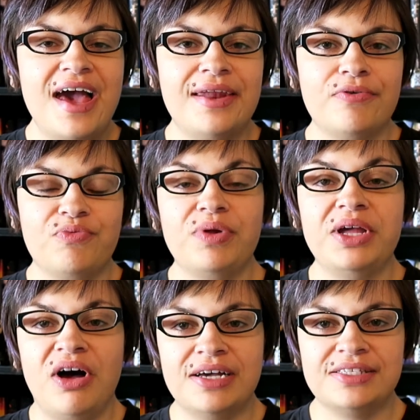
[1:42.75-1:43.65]
and it was
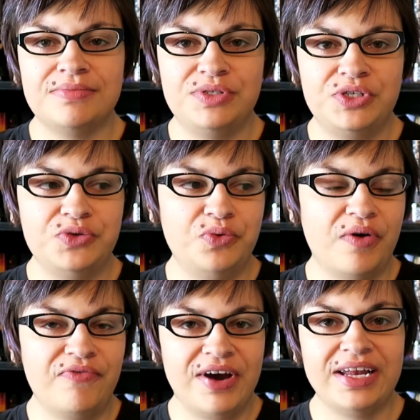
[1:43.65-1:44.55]
really awesome to
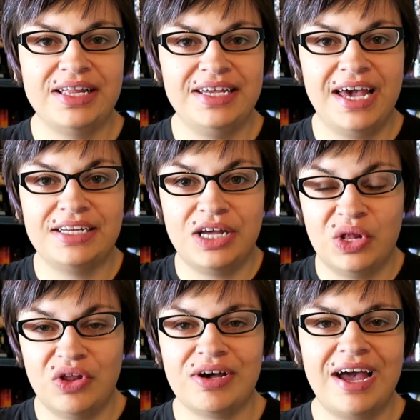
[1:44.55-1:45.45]
finally get a
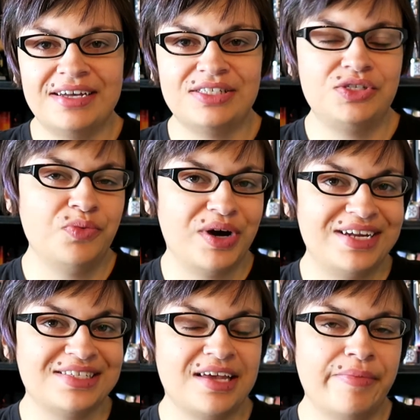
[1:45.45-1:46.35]
look as to what
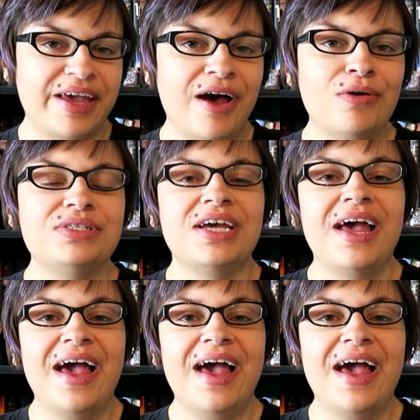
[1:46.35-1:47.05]
is coming out.